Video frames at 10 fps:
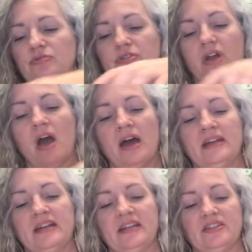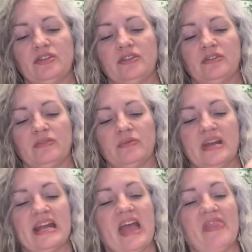to cut it into 3,